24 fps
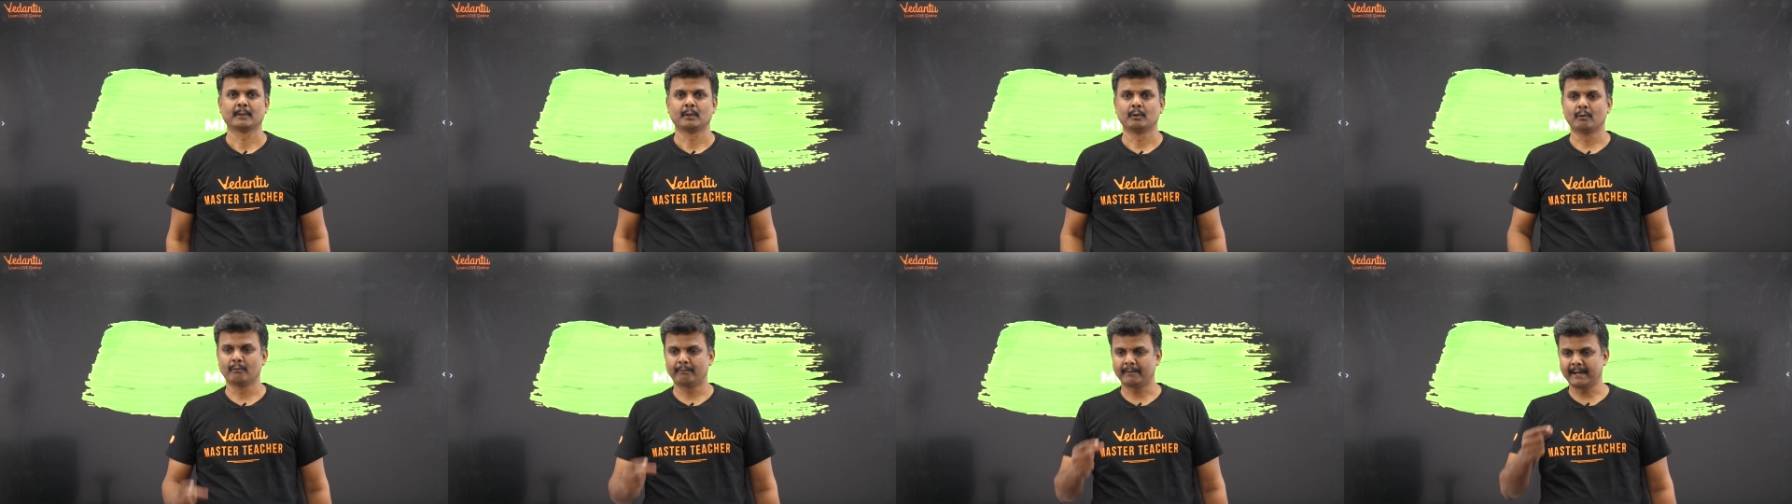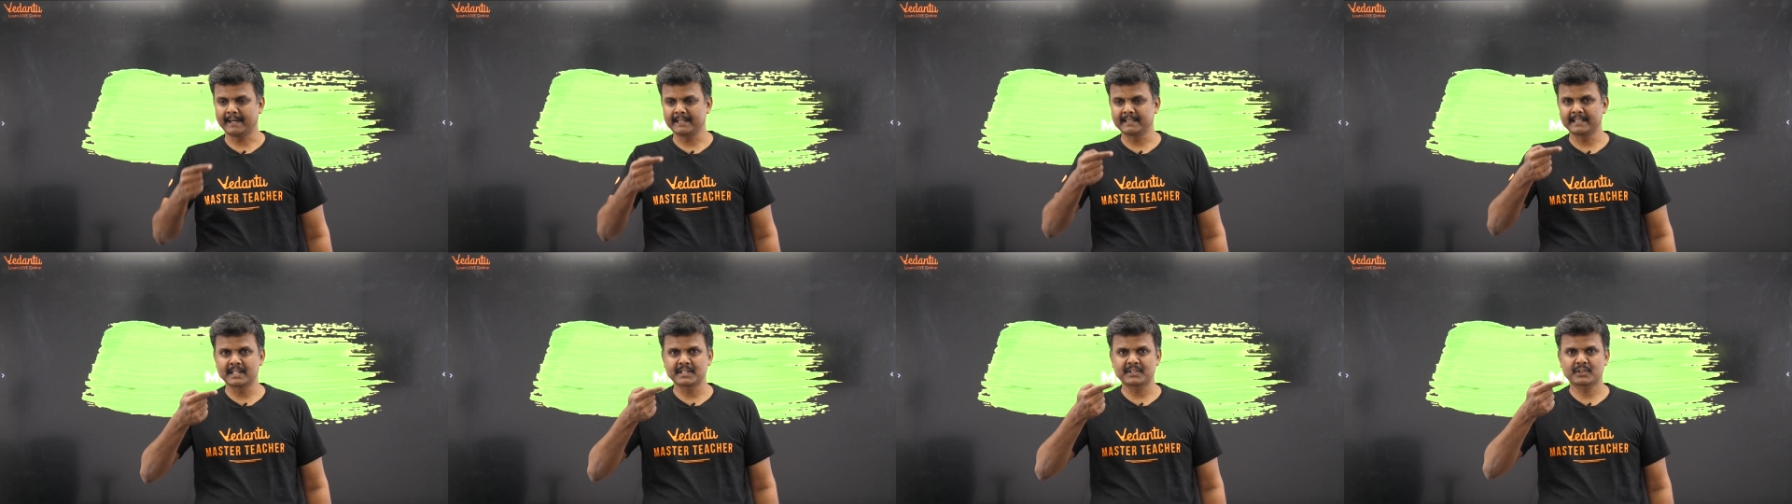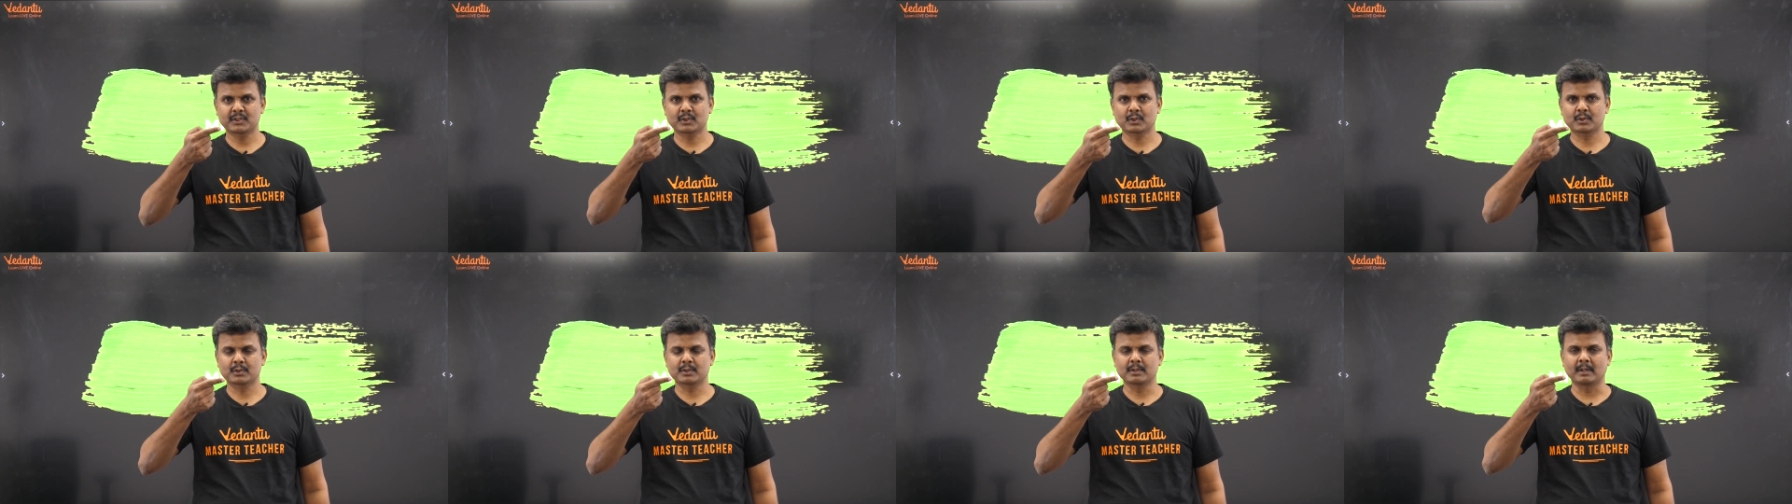You find that
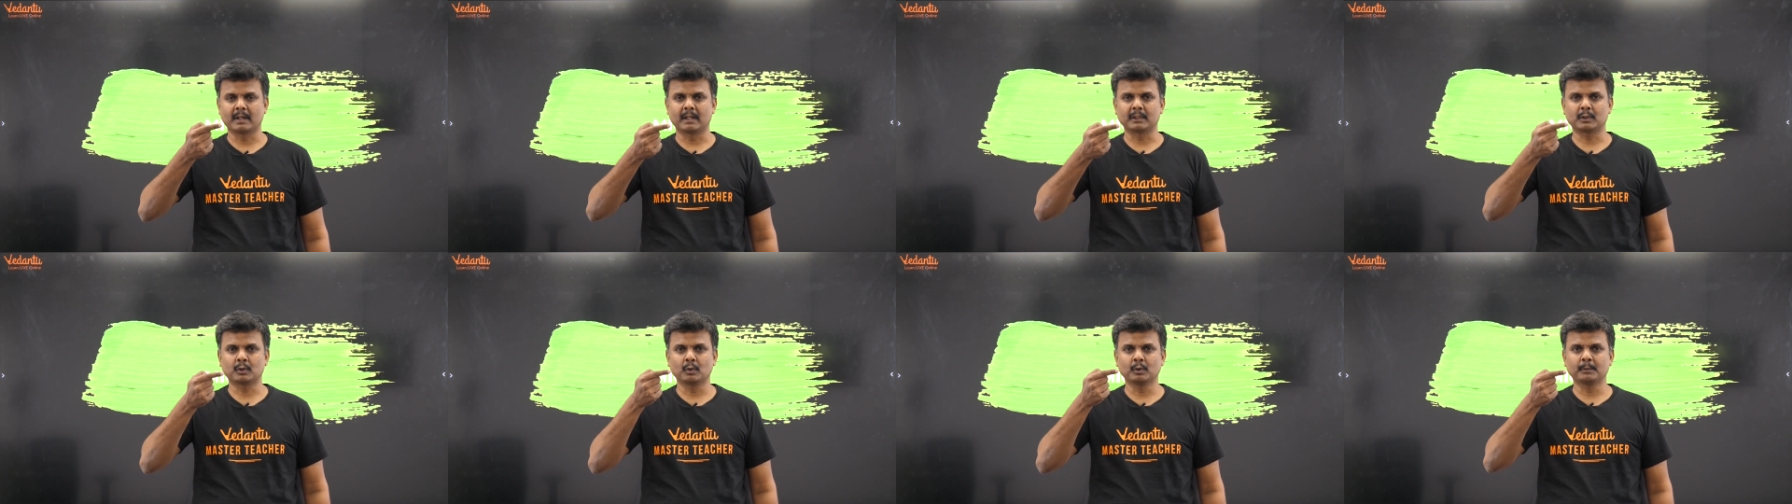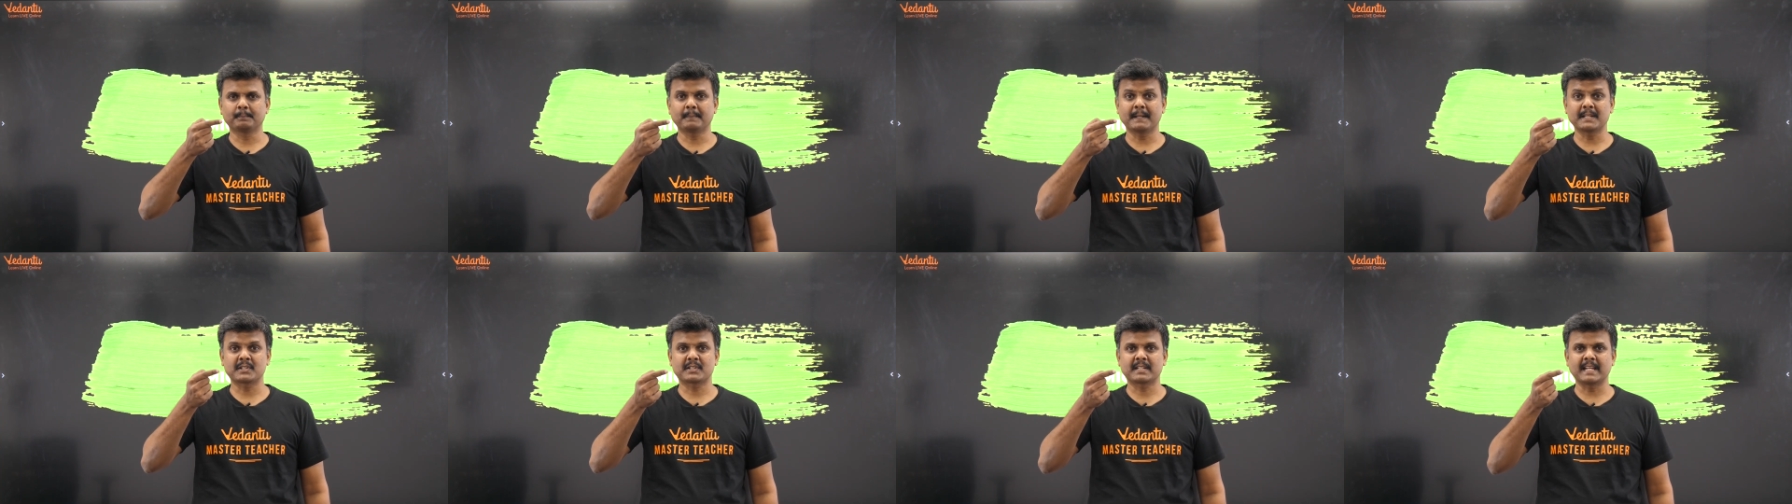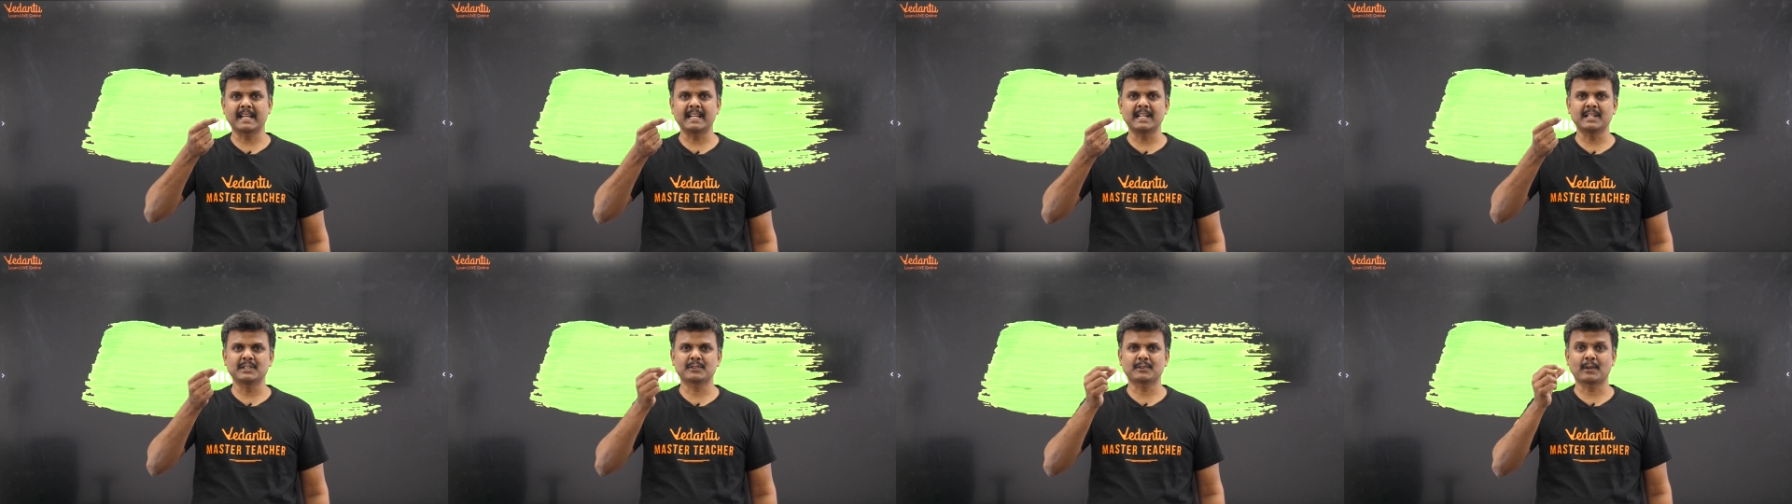toothpaste
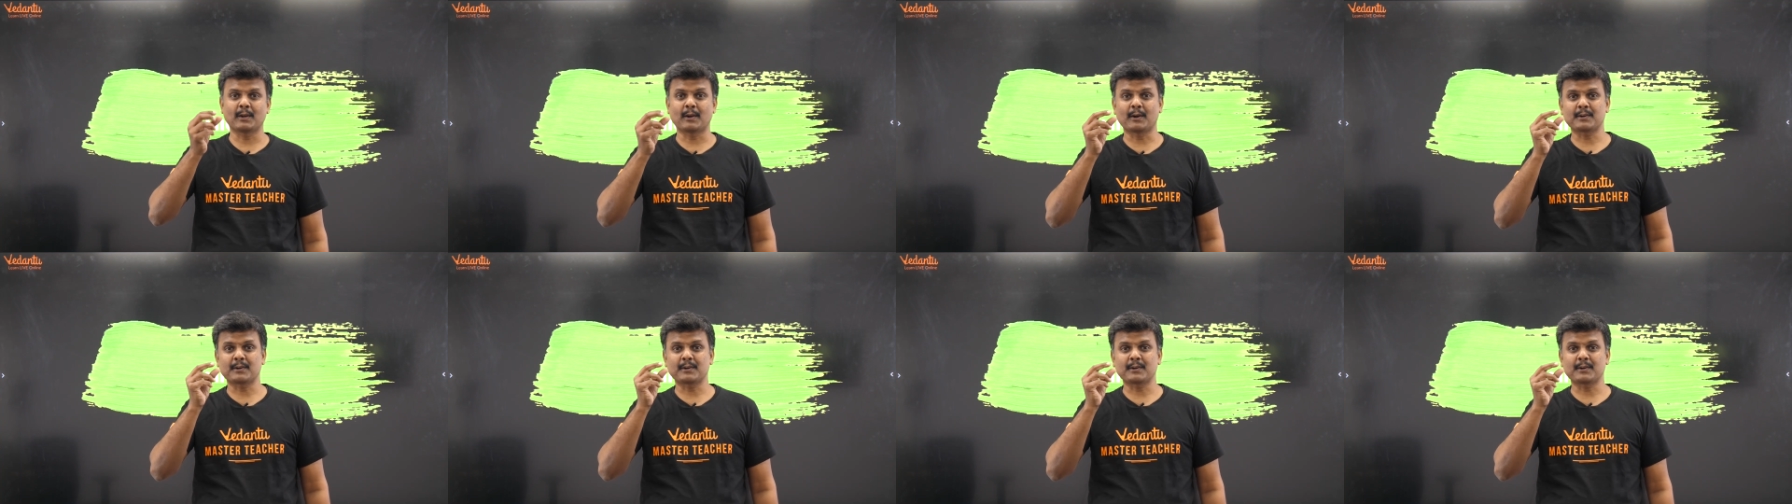gel is a